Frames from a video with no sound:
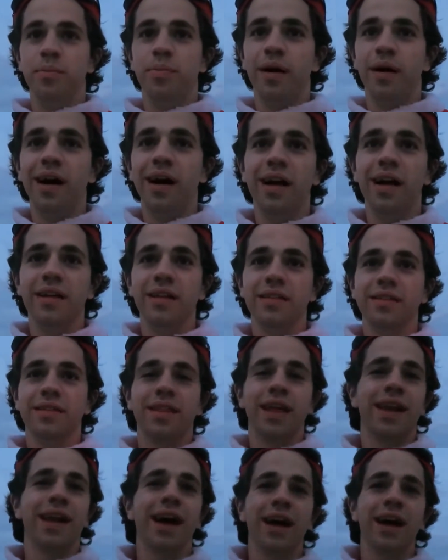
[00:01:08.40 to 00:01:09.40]
but
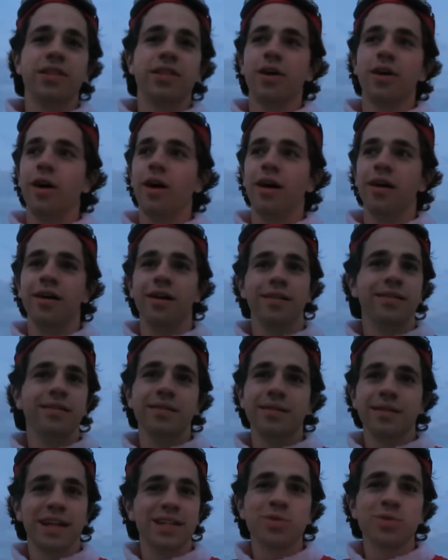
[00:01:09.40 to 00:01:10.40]
then I thought
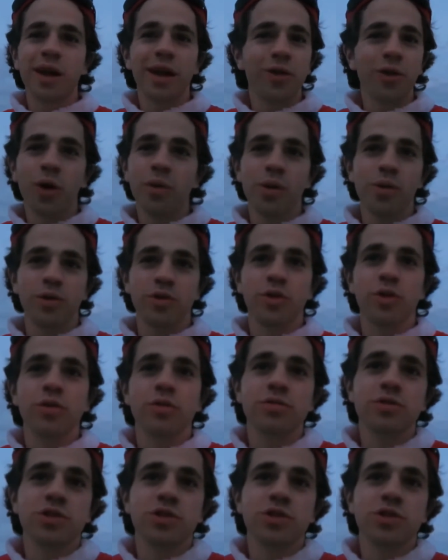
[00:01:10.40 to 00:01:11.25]
that's what I normally would do.